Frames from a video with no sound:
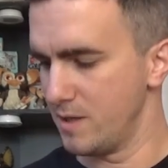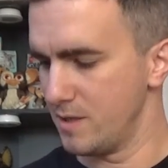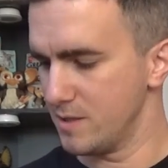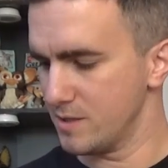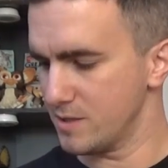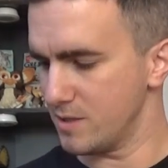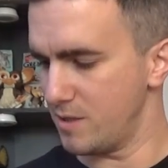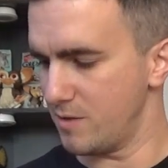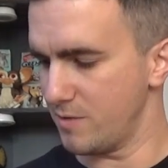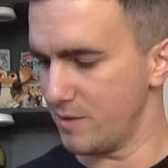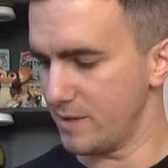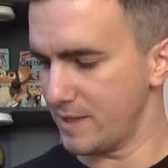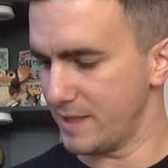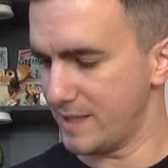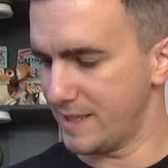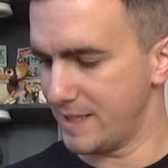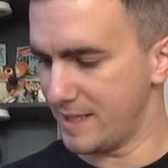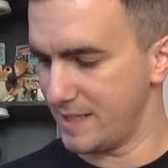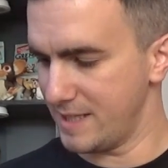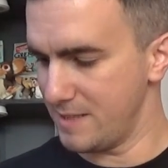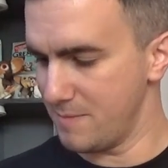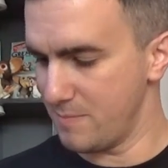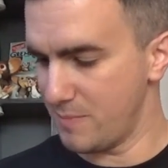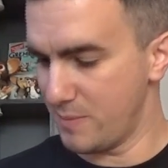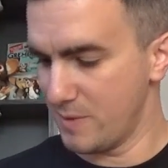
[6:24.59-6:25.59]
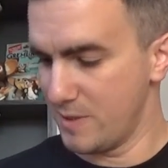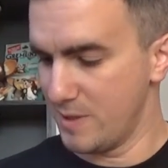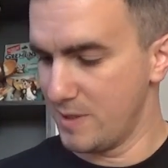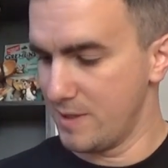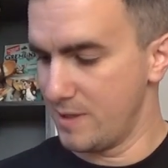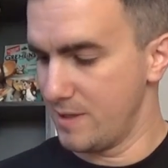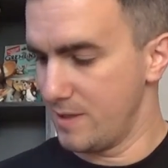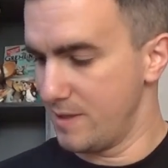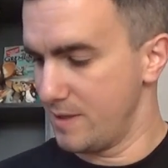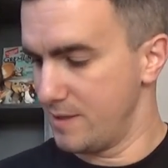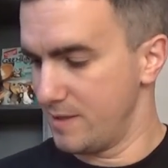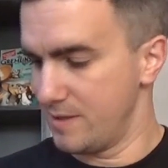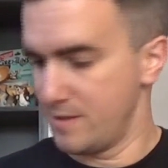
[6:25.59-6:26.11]
So I'm going to keep
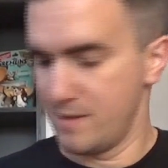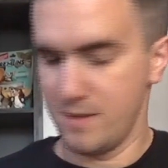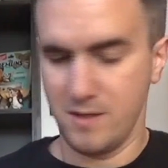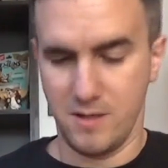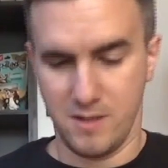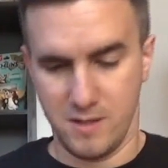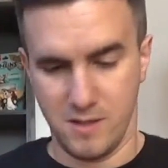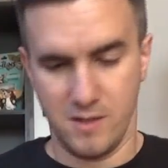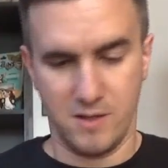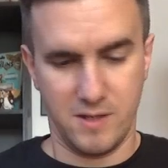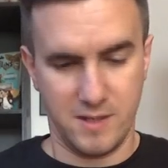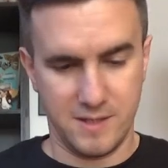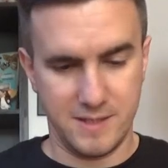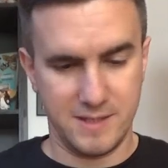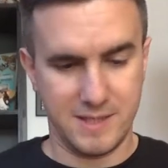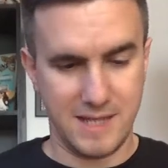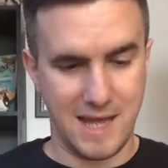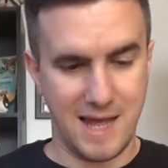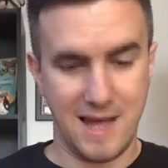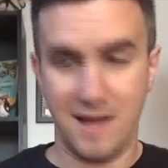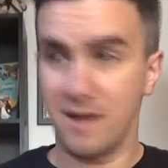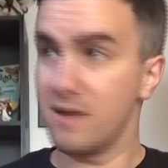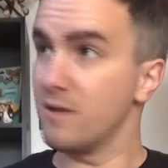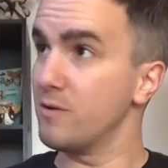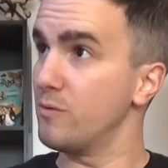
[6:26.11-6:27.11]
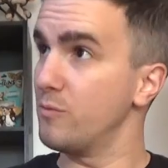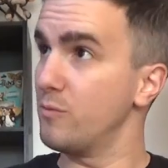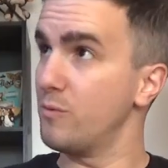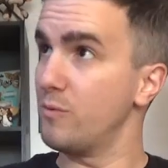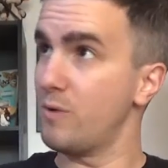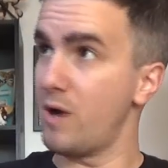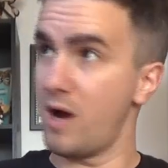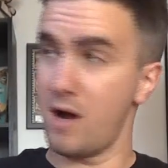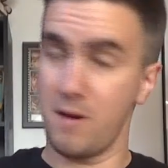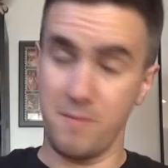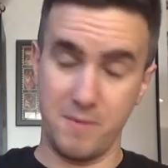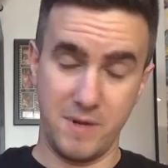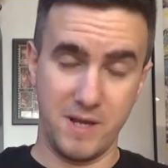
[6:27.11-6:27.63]
that
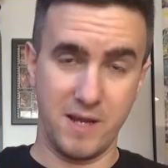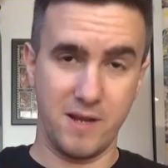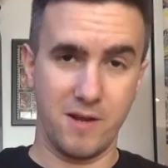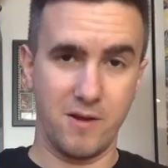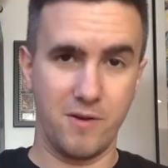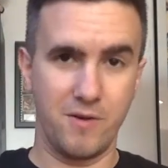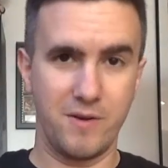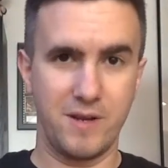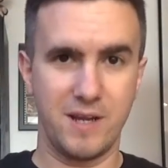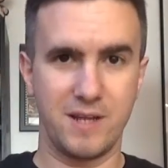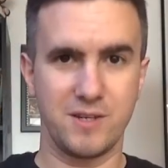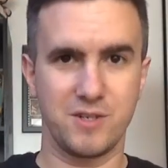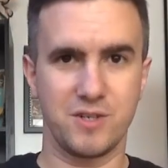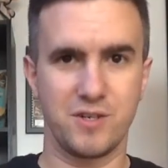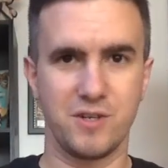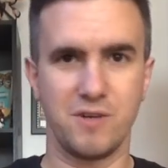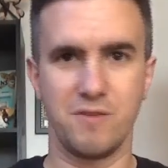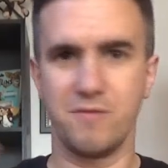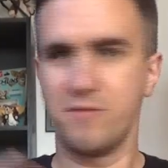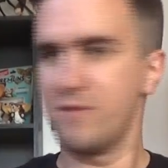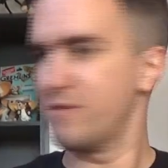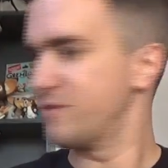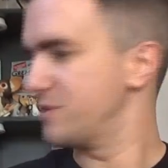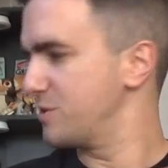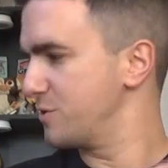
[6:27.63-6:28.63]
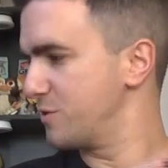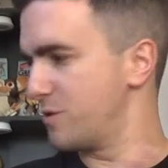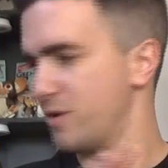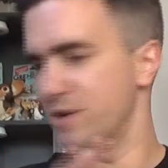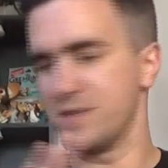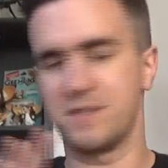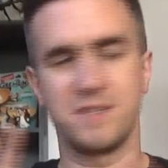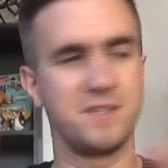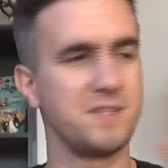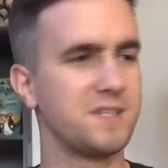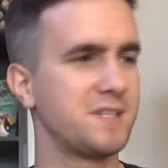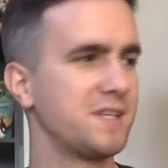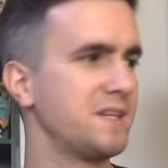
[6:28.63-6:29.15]
up there on that shelf. As you
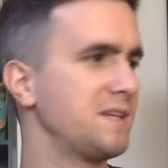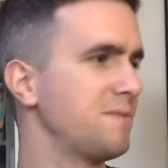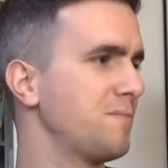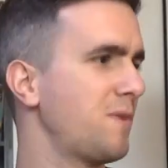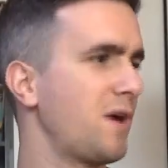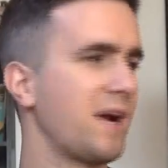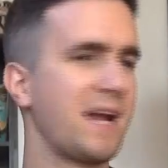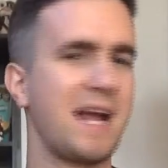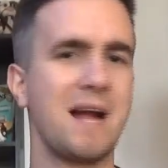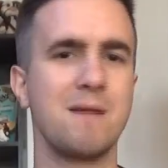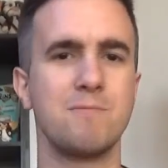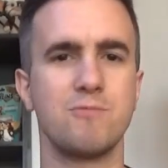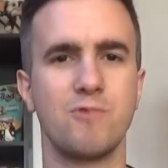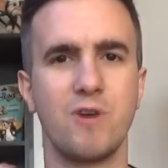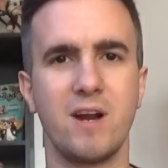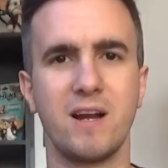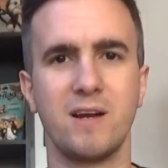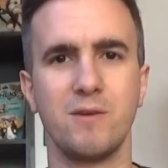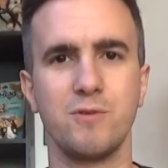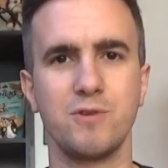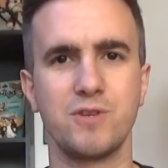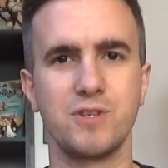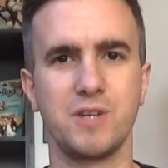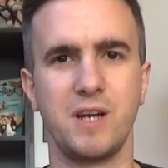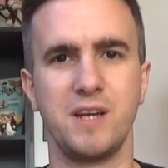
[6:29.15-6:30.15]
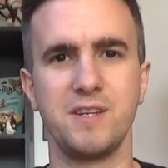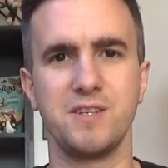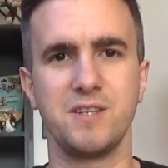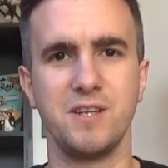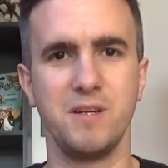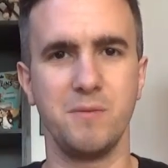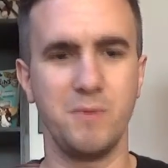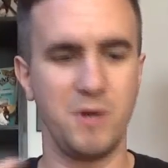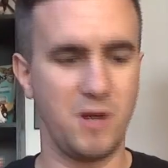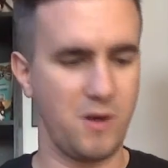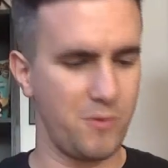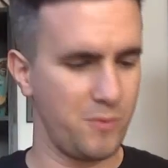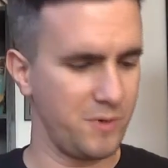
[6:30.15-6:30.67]
guys can see, my camera angle's changed a
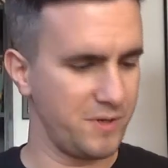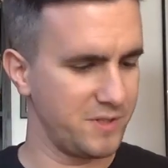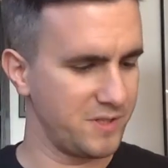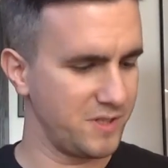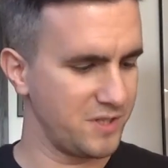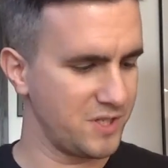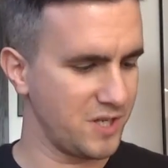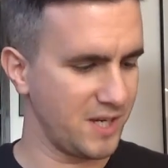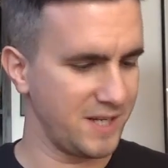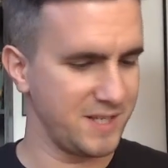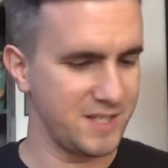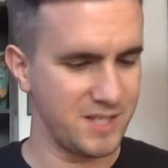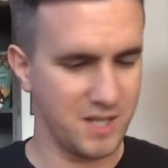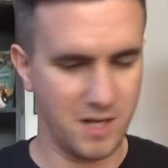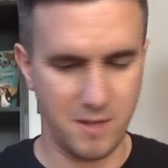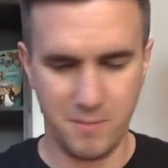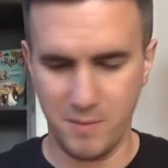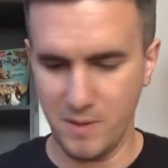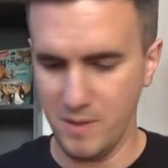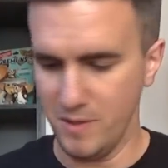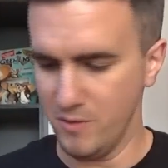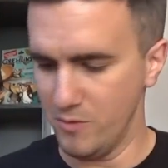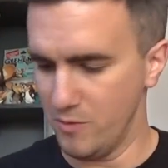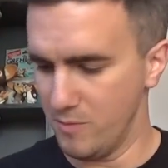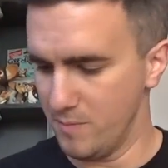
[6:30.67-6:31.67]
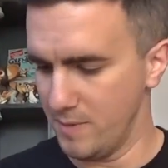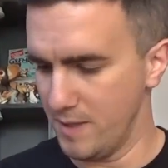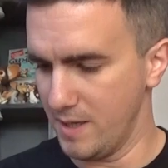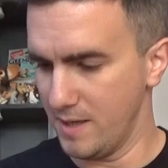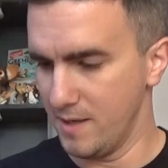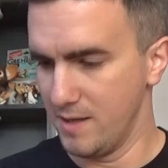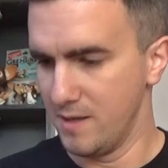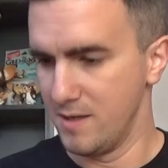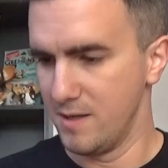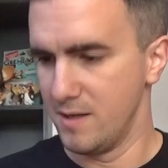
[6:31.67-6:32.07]
little bit. I wanted to change it up a little bit.